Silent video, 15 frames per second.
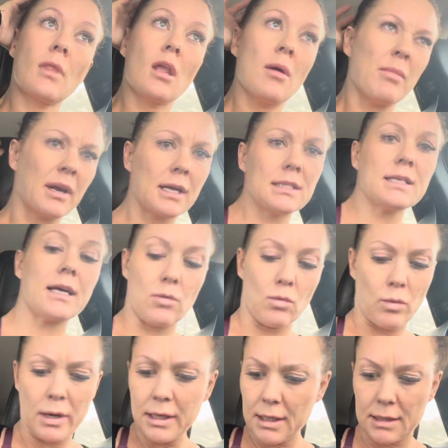my kids had to
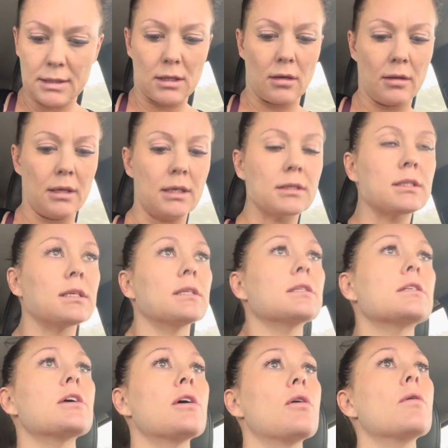witness all this, and
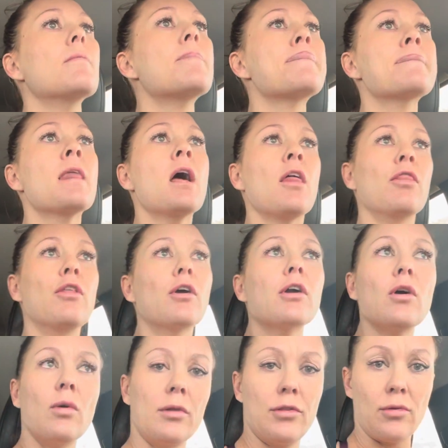so they're
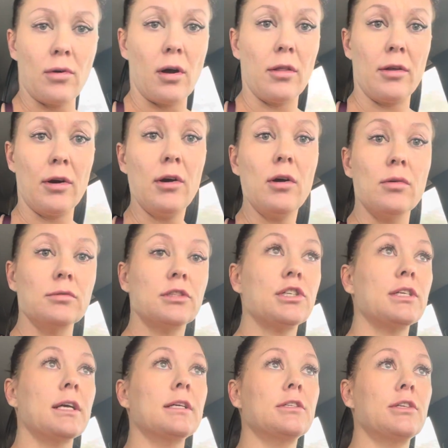going through all their own
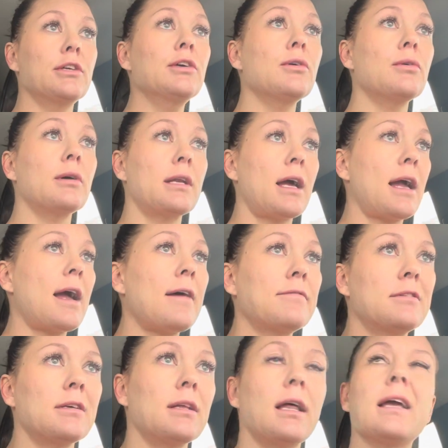shit too, and I have
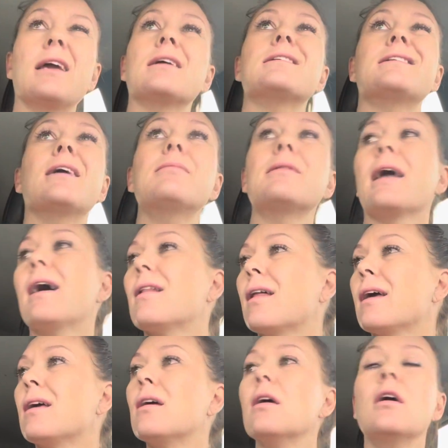to accept that,
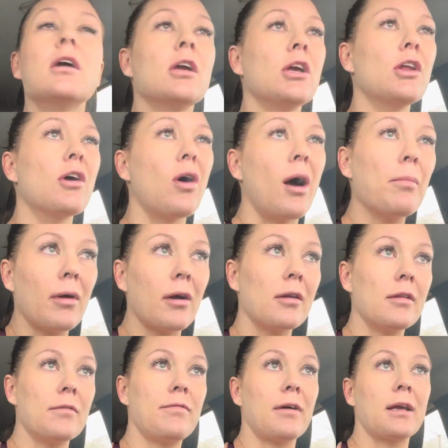I'm part of
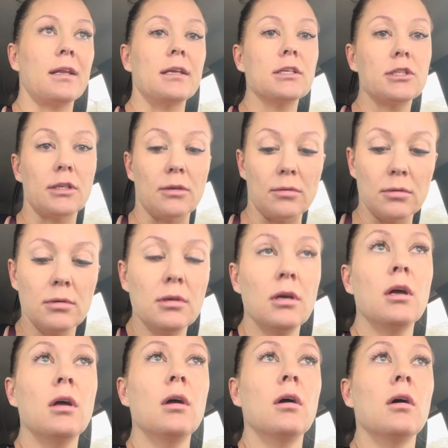the fucking issue.
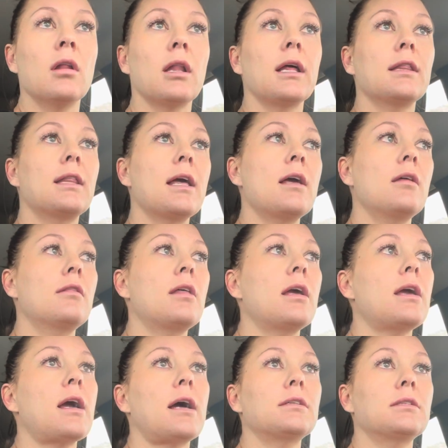They
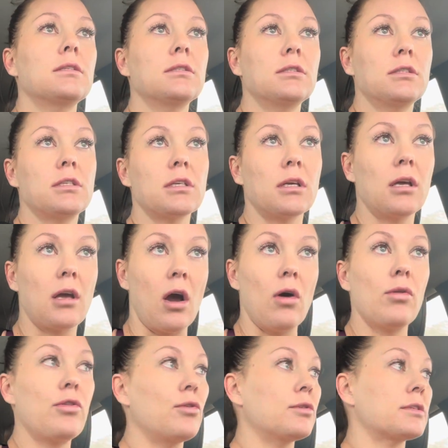had to go
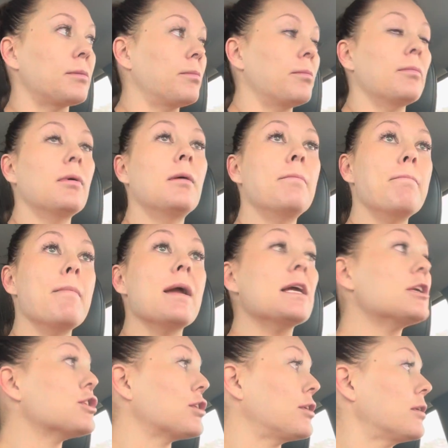through some
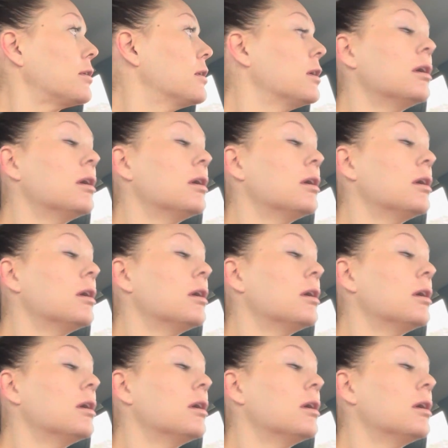major